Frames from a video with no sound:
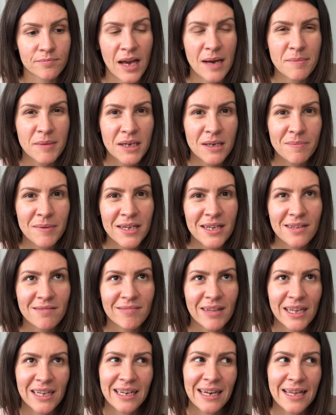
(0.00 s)
I'm gonna be
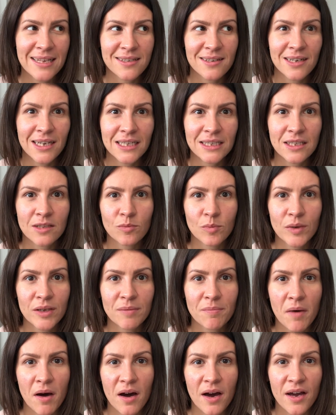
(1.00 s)
like less connected with
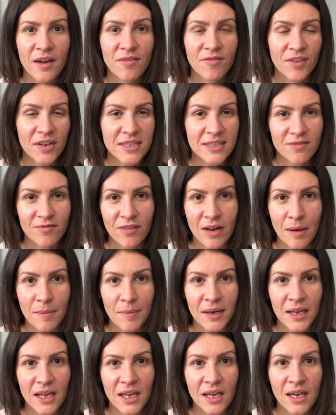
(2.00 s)
my friends and
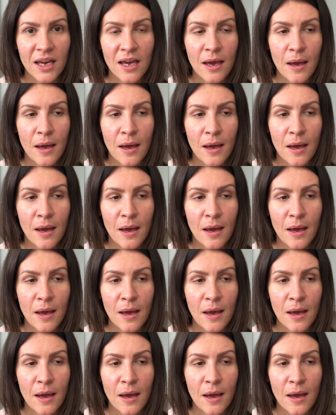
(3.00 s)
family